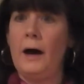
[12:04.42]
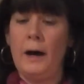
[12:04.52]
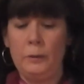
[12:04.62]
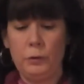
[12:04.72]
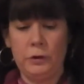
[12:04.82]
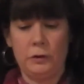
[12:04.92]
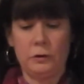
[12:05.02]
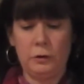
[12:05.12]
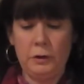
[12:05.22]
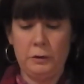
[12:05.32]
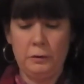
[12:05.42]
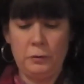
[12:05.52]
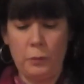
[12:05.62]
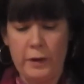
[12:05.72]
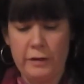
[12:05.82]
I will conclude
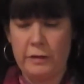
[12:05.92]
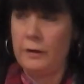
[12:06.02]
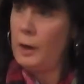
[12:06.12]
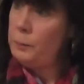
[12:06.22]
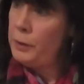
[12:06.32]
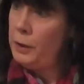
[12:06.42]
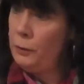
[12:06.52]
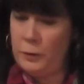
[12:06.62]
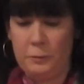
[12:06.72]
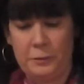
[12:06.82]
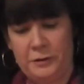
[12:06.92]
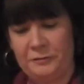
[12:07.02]
with a poem.